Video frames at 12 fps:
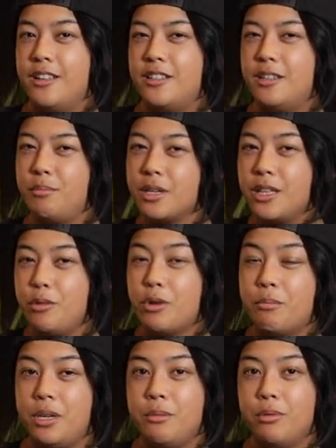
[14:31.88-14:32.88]
typically
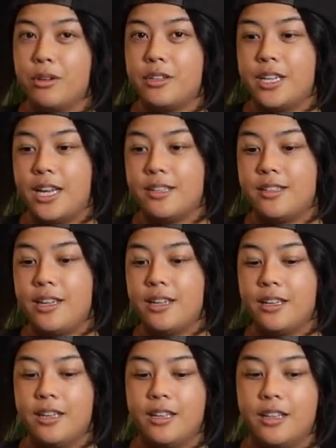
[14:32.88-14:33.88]
what people are
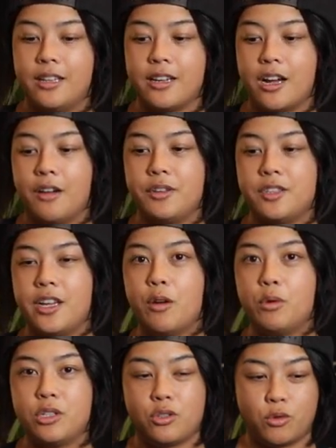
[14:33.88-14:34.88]
tasting. Like obviously I
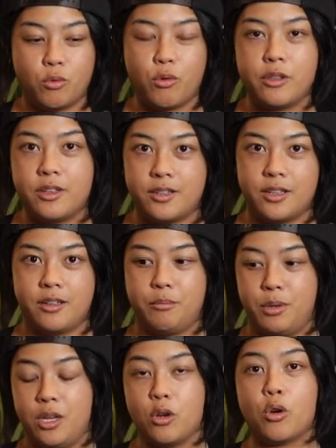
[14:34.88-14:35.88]
wouldn't score this
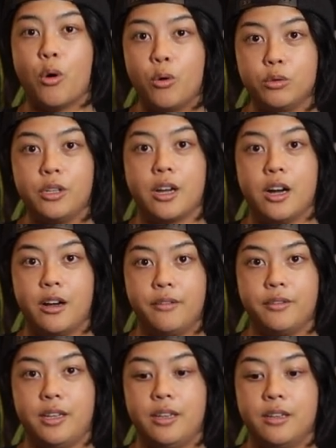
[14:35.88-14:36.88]
at being cold
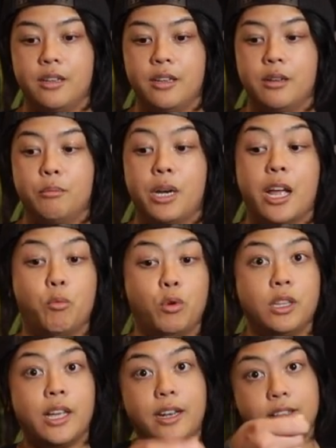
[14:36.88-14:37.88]
coffee. But I
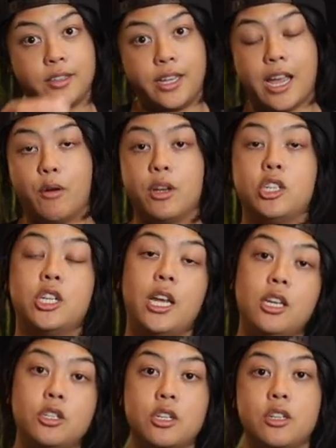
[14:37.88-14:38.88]
would like to see how it
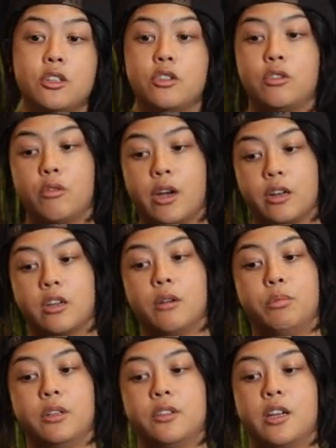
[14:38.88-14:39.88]
changes throughout a
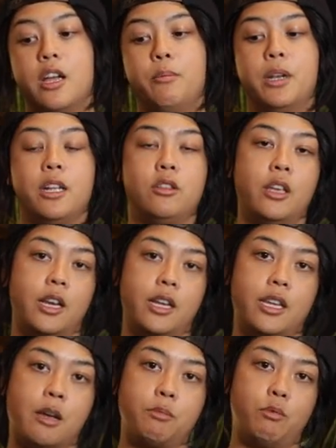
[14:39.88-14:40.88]
couple of time, and I, and I
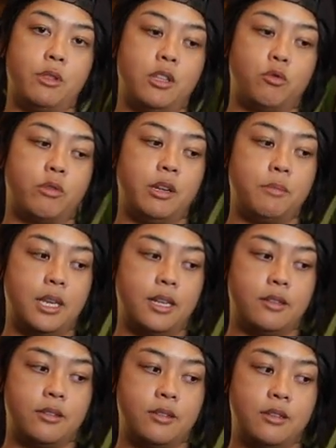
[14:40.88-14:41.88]
kept it within twenty
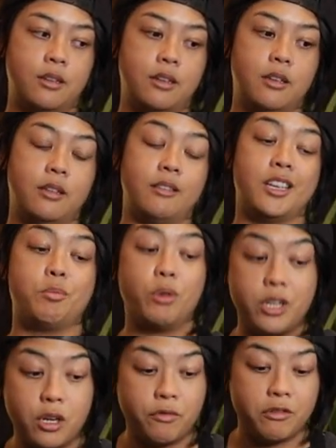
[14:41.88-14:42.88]
minutes. That's
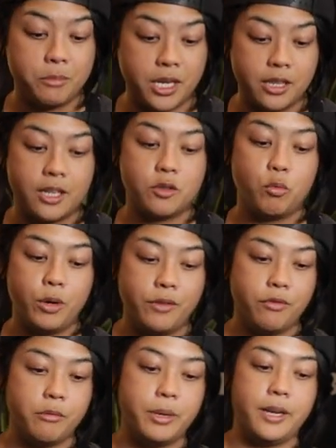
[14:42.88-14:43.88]
pretty good for me. That's a
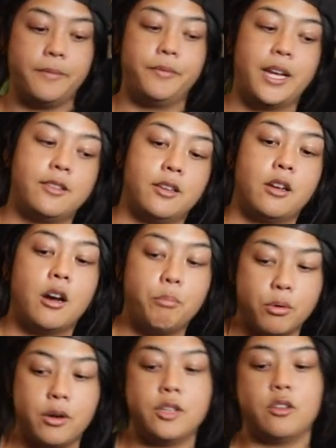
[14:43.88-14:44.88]
win for me as a
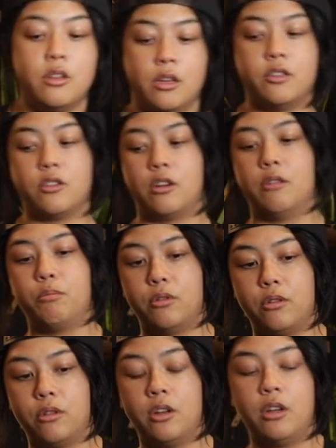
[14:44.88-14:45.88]
cupper, as a, as a
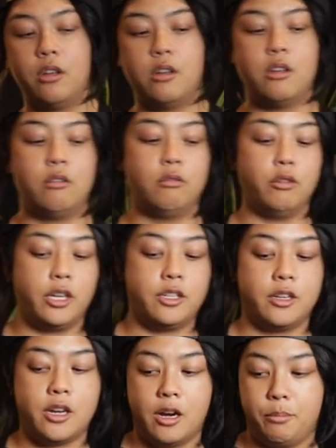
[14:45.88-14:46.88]
cupper learning
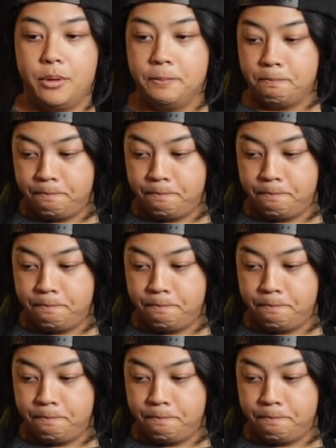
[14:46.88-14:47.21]
to cup.